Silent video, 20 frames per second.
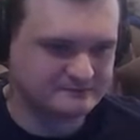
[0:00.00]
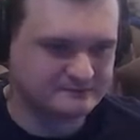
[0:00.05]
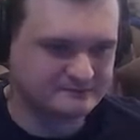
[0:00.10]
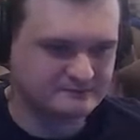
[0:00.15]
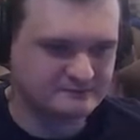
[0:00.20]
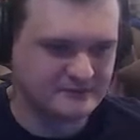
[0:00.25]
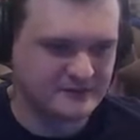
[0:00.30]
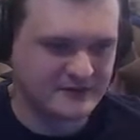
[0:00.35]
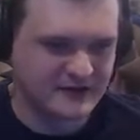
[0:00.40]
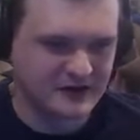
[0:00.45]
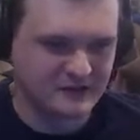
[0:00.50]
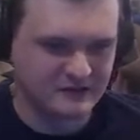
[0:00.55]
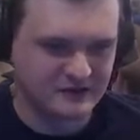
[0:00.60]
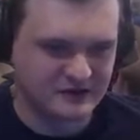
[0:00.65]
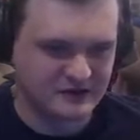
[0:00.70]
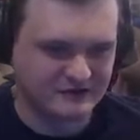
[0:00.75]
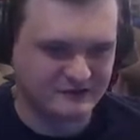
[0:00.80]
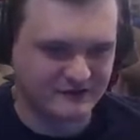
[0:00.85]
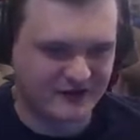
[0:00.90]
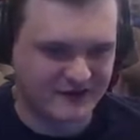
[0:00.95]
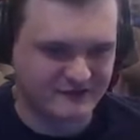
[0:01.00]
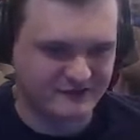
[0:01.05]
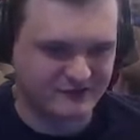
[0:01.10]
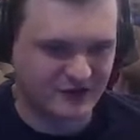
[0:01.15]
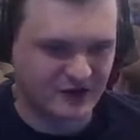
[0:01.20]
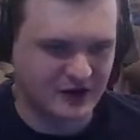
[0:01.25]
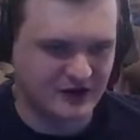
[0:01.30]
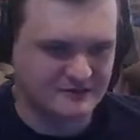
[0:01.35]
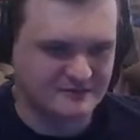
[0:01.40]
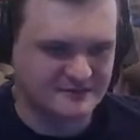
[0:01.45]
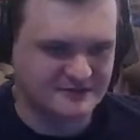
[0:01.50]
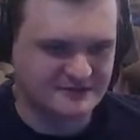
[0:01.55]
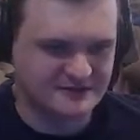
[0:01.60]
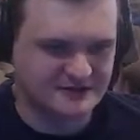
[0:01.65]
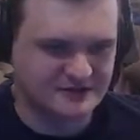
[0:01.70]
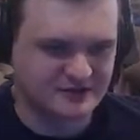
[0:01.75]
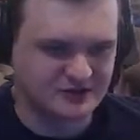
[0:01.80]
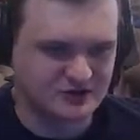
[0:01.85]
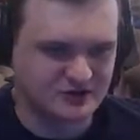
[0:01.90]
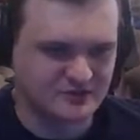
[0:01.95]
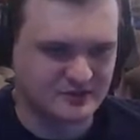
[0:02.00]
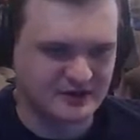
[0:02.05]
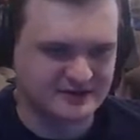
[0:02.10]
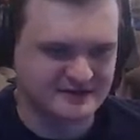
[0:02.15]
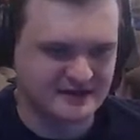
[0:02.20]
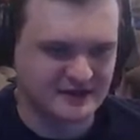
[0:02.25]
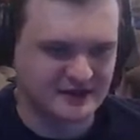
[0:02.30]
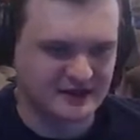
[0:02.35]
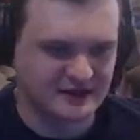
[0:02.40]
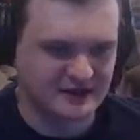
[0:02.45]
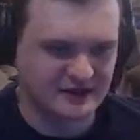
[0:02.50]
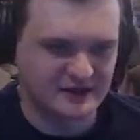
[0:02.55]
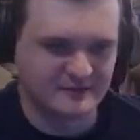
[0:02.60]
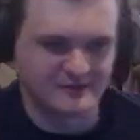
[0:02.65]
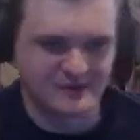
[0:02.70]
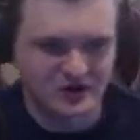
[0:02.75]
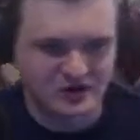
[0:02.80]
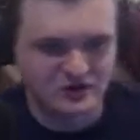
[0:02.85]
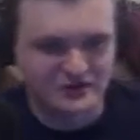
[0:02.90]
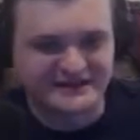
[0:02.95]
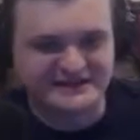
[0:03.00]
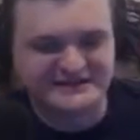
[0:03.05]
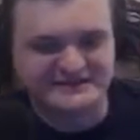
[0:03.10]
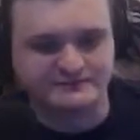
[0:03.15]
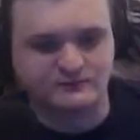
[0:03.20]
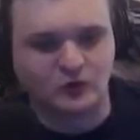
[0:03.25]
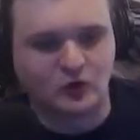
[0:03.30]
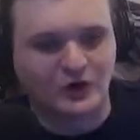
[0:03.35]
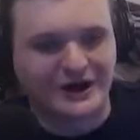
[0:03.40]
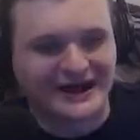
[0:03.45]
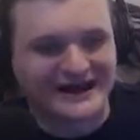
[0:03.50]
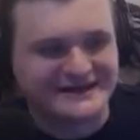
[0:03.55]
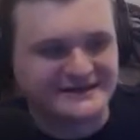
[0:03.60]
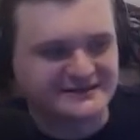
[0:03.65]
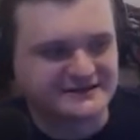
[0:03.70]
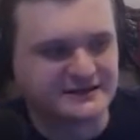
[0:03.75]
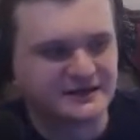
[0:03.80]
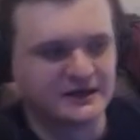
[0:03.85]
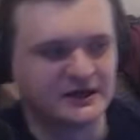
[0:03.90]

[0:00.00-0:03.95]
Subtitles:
and then within 5 frames, you press A, and Mario gets more height.